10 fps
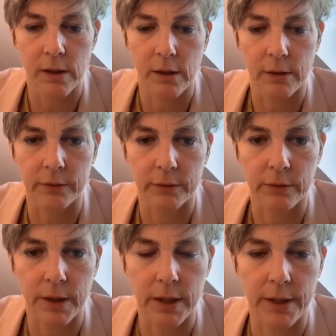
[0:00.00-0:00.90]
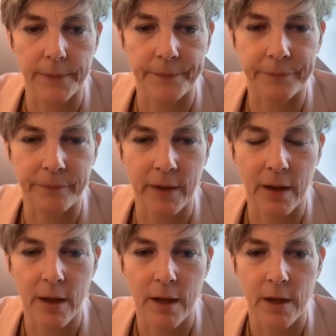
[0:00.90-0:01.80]
Oh, sorry, here.
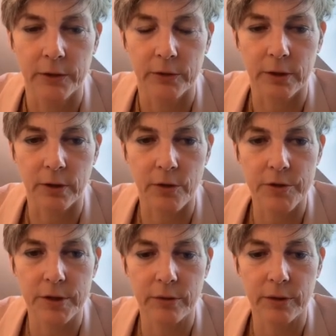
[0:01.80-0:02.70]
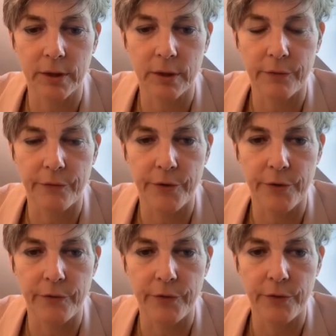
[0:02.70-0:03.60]
So the longitudinal
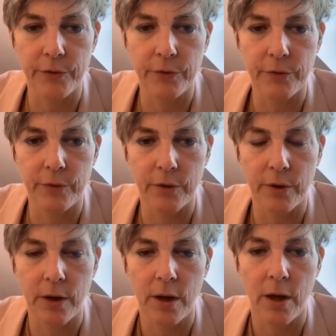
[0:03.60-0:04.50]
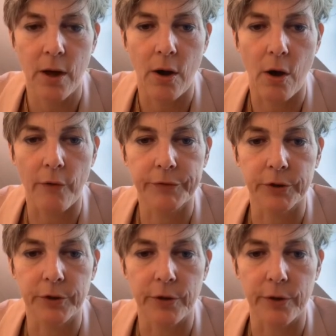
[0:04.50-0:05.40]
view of the
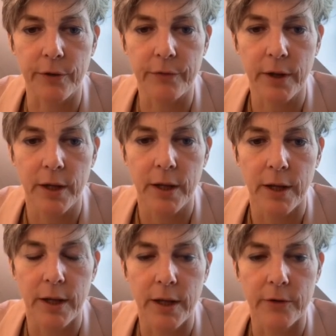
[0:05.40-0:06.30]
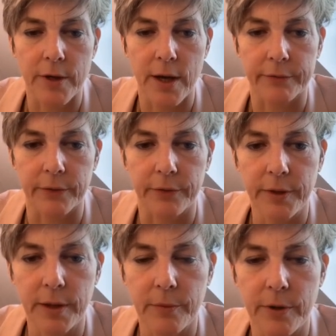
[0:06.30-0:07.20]
nerve. Here you have the
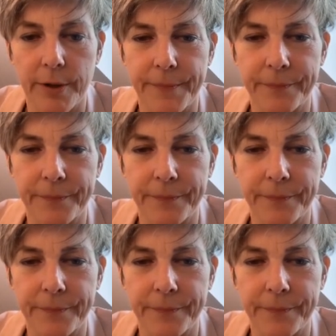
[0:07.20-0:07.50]
femur,